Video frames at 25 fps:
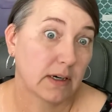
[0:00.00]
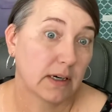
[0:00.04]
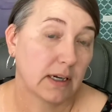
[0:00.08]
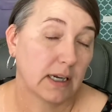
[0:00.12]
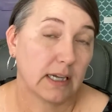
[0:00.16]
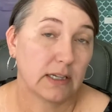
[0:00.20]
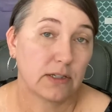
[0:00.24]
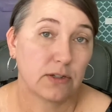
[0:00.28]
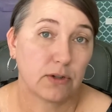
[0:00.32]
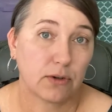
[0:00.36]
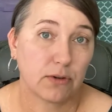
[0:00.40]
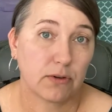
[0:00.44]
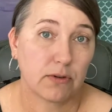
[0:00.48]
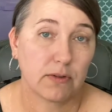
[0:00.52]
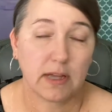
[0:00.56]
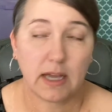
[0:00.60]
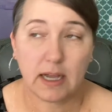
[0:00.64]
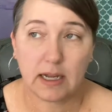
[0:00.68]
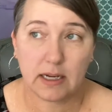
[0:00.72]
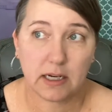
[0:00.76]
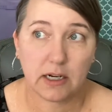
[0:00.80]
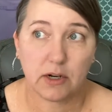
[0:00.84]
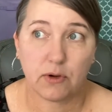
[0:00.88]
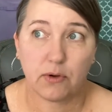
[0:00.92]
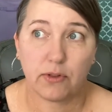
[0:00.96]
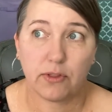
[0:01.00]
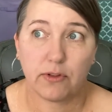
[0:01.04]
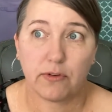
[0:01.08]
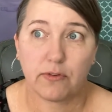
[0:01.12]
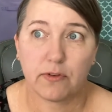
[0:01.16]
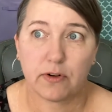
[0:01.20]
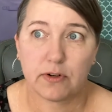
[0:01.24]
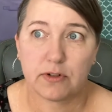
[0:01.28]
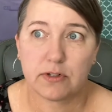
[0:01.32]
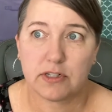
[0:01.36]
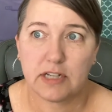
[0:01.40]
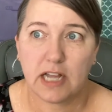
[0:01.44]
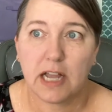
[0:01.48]
And I told her that, on the
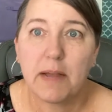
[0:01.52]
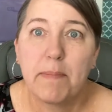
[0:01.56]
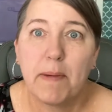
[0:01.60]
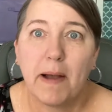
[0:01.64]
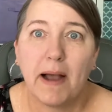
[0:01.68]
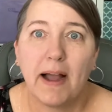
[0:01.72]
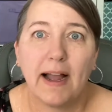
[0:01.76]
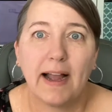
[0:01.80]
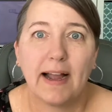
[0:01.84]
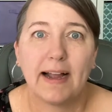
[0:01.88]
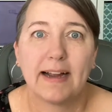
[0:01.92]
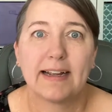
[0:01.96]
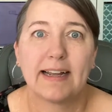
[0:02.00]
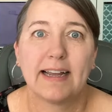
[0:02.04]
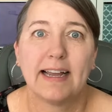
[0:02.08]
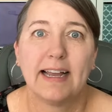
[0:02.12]
first day back.